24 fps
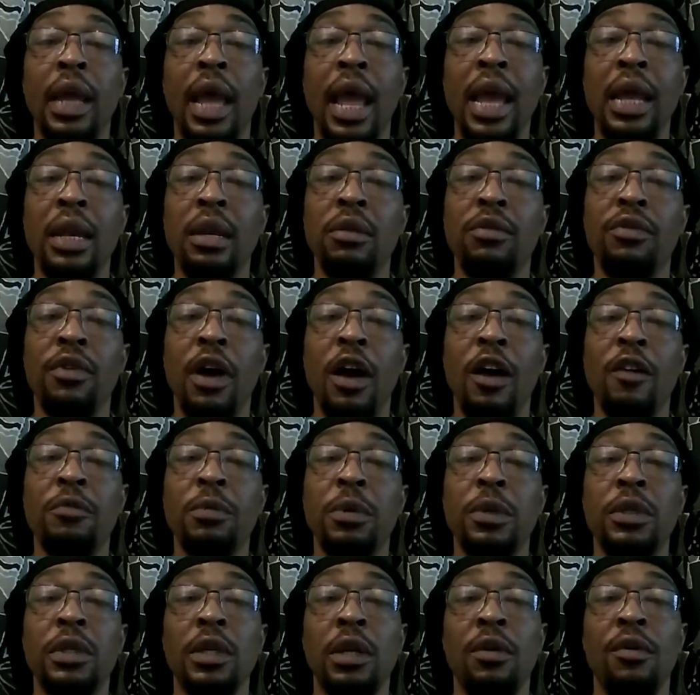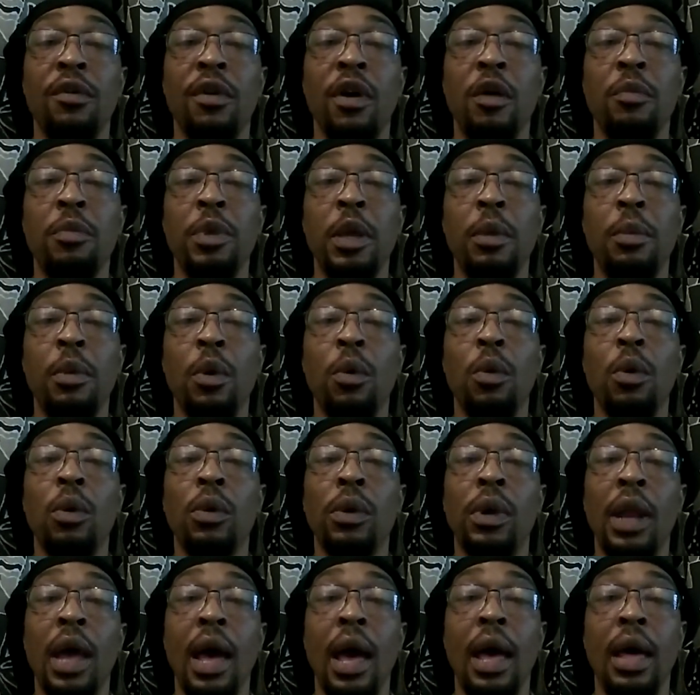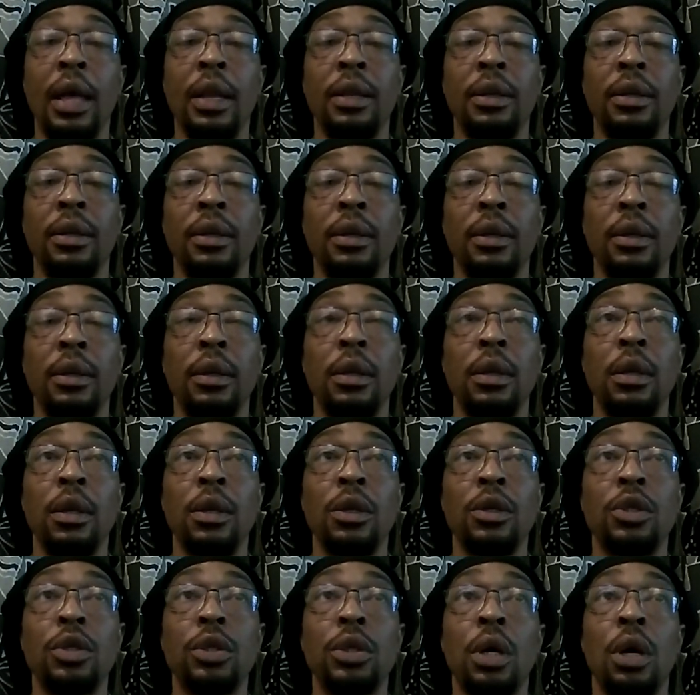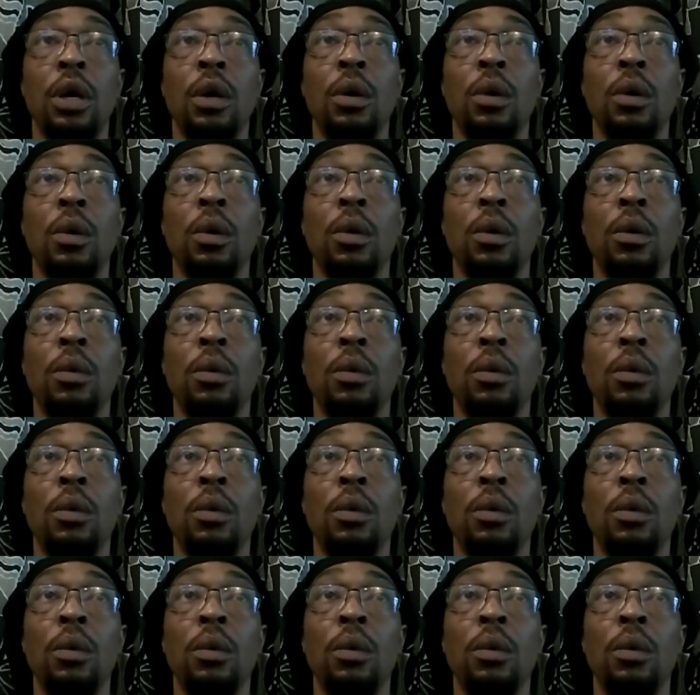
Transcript: 85% of our people, will not. So